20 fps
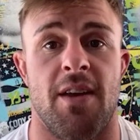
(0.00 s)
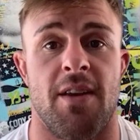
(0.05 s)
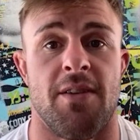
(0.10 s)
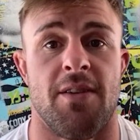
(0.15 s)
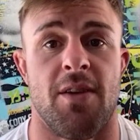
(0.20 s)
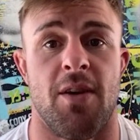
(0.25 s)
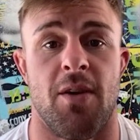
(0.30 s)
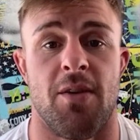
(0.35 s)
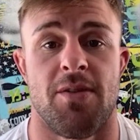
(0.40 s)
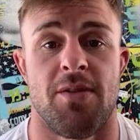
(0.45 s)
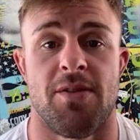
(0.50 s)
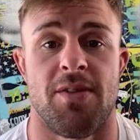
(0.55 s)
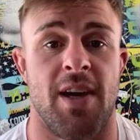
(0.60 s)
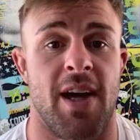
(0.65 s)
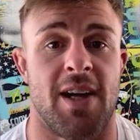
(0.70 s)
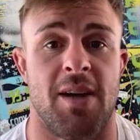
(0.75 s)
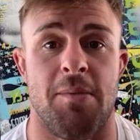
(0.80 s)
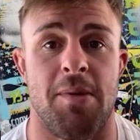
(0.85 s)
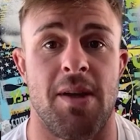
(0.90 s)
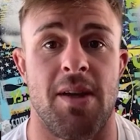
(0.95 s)
it's
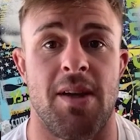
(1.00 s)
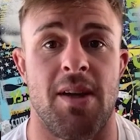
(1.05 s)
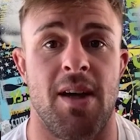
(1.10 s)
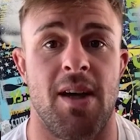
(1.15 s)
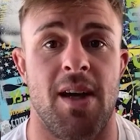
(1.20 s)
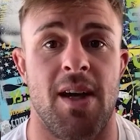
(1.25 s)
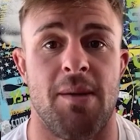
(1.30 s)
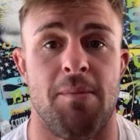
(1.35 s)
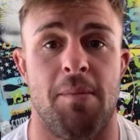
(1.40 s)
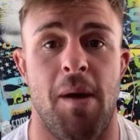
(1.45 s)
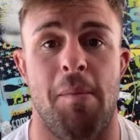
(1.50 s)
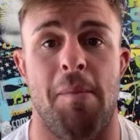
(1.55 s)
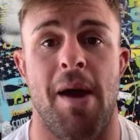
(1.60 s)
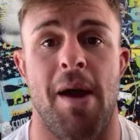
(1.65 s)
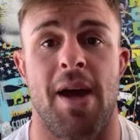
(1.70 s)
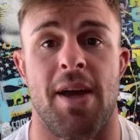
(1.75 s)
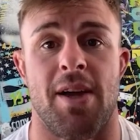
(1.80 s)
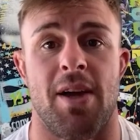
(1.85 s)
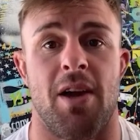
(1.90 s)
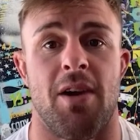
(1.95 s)
not going to be in my
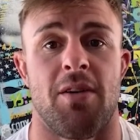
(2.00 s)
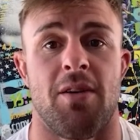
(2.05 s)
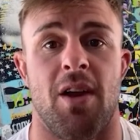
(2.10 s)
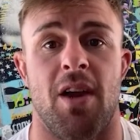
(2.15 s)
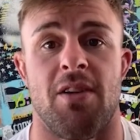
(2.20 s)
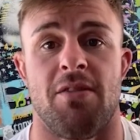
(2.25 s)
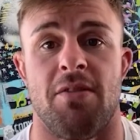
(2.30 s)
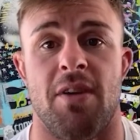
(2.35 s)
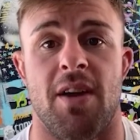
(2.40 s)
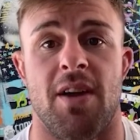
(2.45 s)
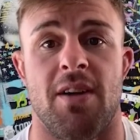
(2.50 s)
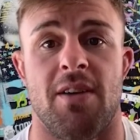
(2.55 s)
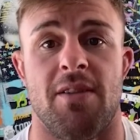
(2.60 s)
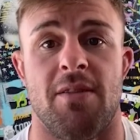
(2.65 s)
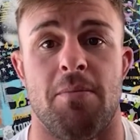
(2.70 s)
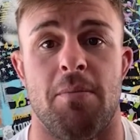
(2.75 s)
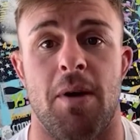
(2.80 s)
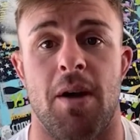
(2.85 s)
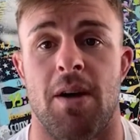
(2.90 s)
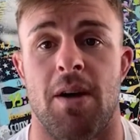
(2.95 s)
backyard in Las Vegas.